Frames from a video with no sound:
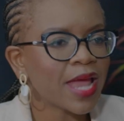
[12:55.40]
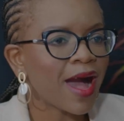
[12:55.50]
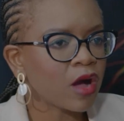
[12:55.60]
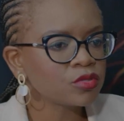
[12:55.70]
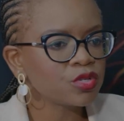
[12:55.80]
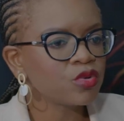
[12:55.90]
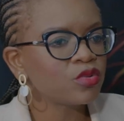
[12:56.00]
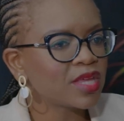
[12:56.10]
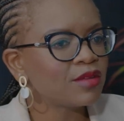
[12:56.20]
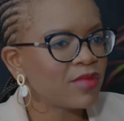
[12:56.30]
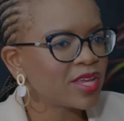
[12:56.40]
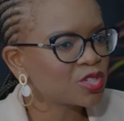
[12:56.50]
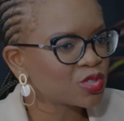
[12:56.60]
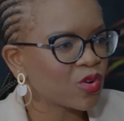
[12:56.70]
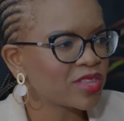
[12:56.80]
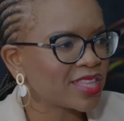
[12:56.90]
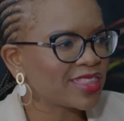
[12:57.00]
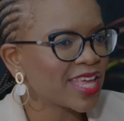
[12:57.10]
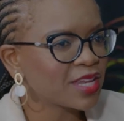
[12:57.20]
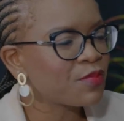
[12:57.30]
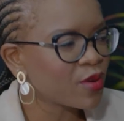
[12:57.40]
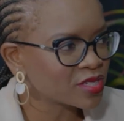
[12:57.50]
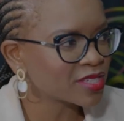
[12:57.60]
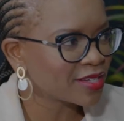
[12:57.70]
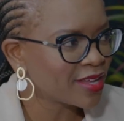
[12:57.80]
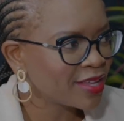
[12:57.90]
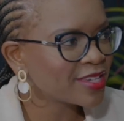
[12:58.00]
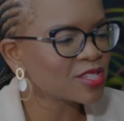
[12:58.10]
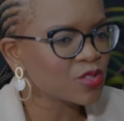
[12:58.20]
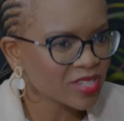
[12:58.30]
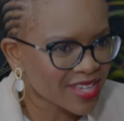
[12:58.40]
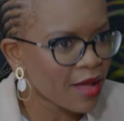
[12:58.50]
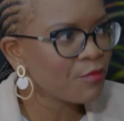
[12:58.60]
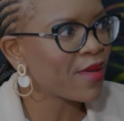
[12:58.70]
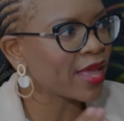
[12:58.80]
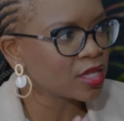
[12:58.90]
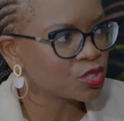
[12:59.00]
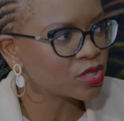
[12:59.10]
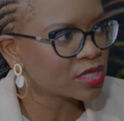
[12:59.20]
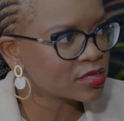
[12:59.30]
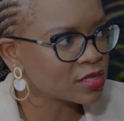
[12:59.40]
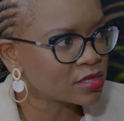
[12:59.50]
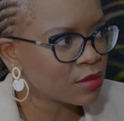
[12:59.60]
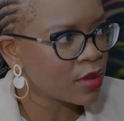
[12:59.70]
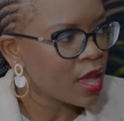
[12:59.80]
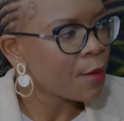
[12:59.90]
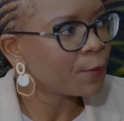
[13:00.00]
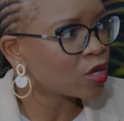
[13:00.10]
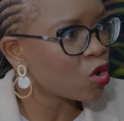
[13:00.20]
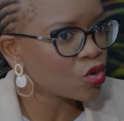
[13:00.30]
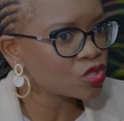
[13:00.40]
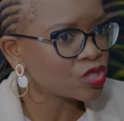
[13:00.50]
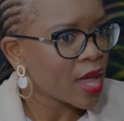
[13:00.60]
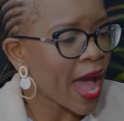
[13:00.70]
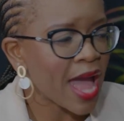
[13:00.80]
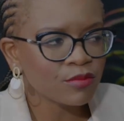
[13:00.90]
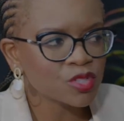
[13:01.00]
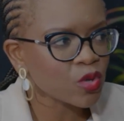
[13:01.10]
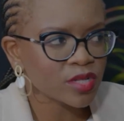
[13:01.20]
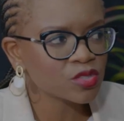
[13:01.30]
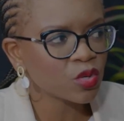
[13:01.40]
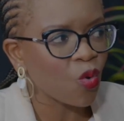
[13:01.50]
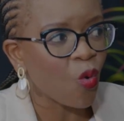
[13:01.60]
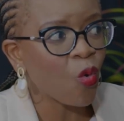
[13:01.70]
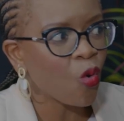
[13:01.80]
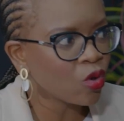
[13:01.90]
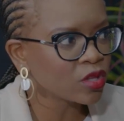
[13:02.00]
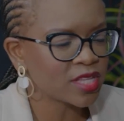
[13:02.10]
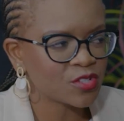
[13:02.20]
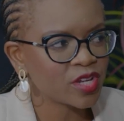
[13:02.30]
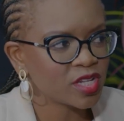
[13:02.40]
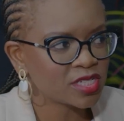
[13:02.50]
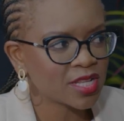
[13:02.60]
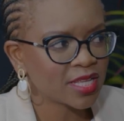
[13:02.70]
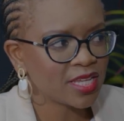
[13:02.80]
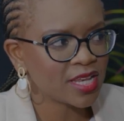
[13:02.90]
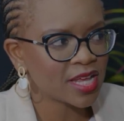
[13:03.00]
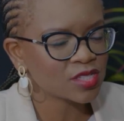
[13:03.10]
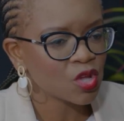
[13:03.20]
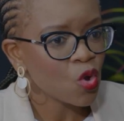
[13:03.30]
how do you then make sure that that person does not come back into the system? Because I'm sure it's not all the traditional healers